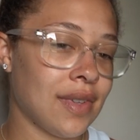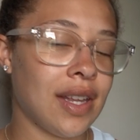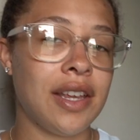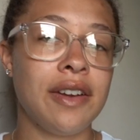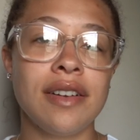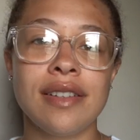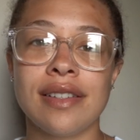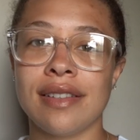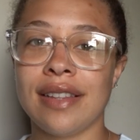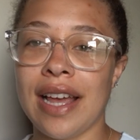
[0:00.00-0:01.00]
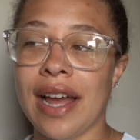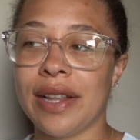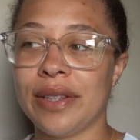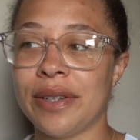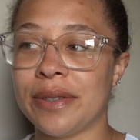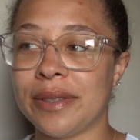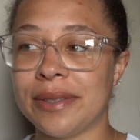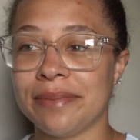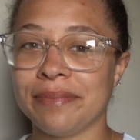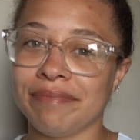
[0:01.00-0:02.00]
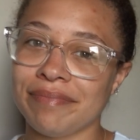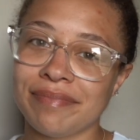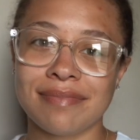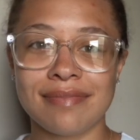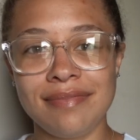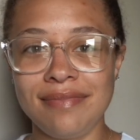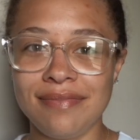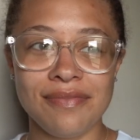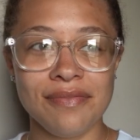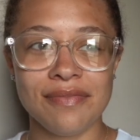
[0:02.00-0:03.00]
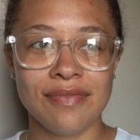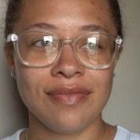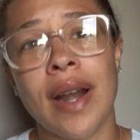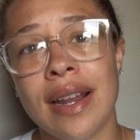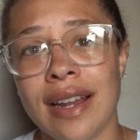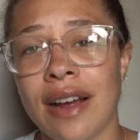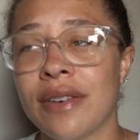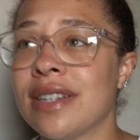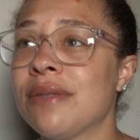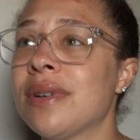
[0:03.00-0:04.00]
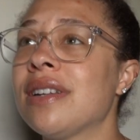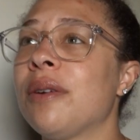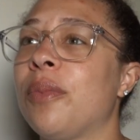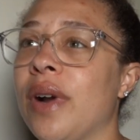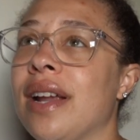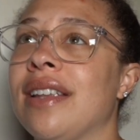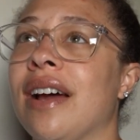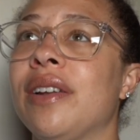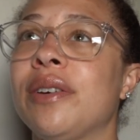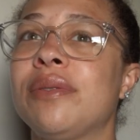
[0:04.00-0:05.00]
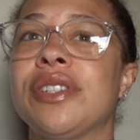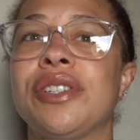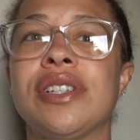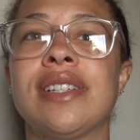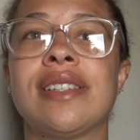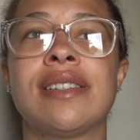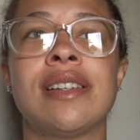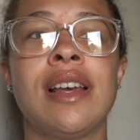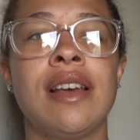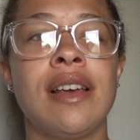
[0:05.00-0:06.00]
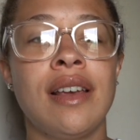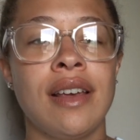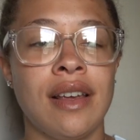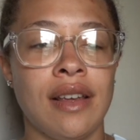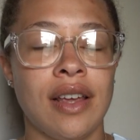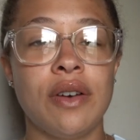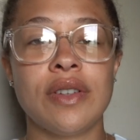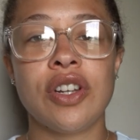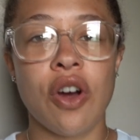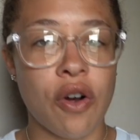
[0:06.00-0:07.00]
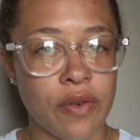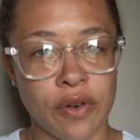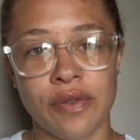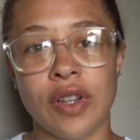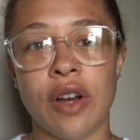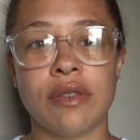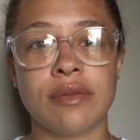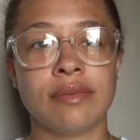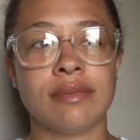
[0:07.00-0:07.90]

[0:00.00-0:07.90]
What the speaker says: here's that little, I don't want to call it a breakdown, because it wasn't a breakdown. It was just, it was an overflow.